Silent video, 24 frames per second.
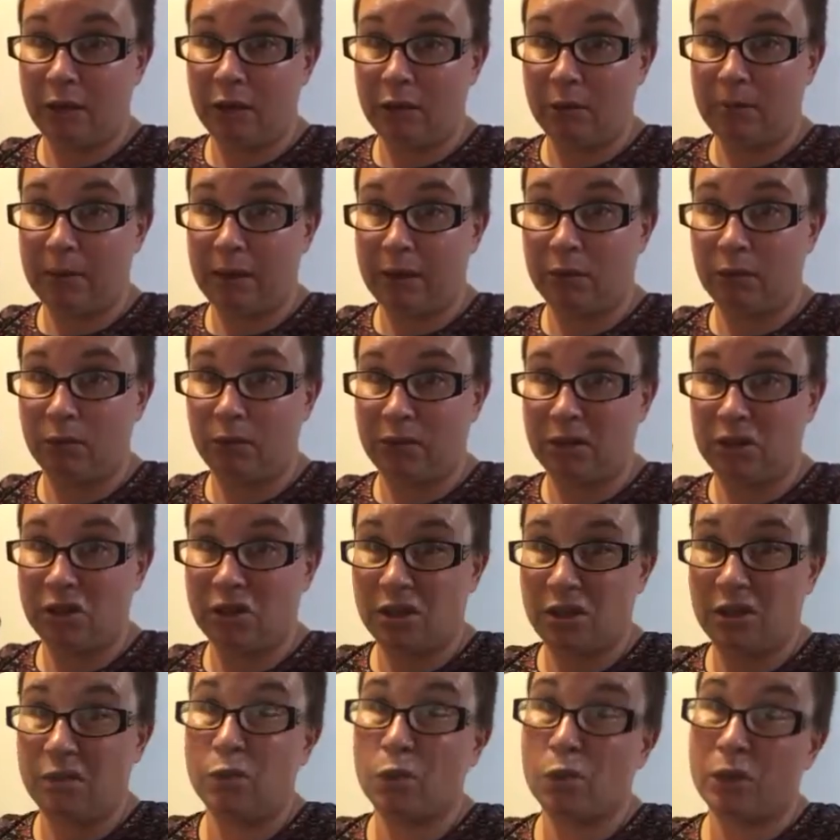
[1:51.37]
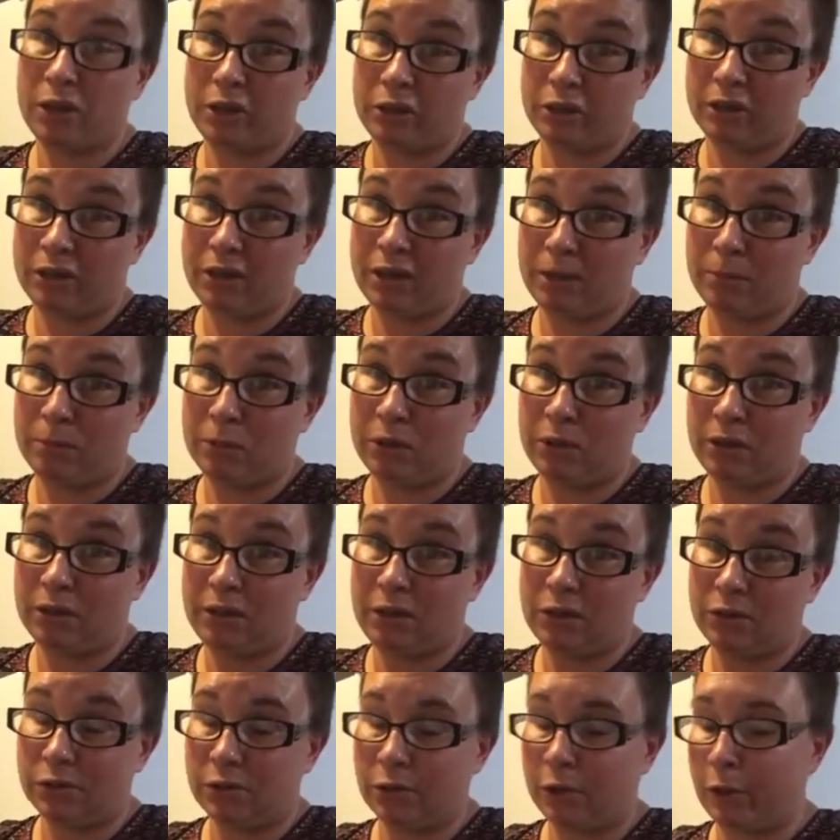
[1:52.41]
interbedded region 309
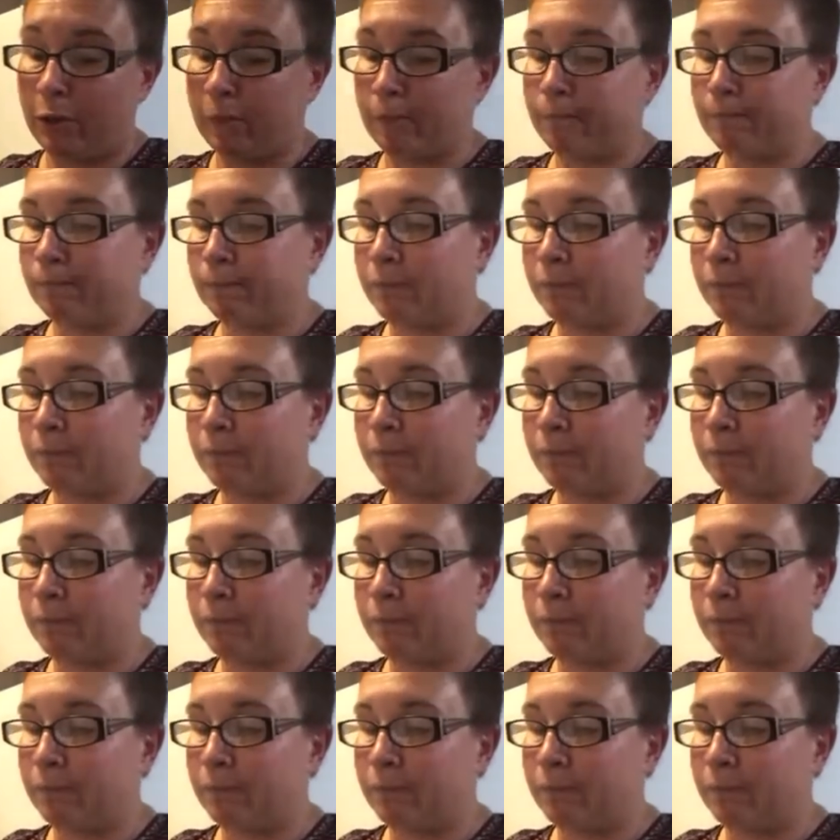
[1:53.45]
million years ago.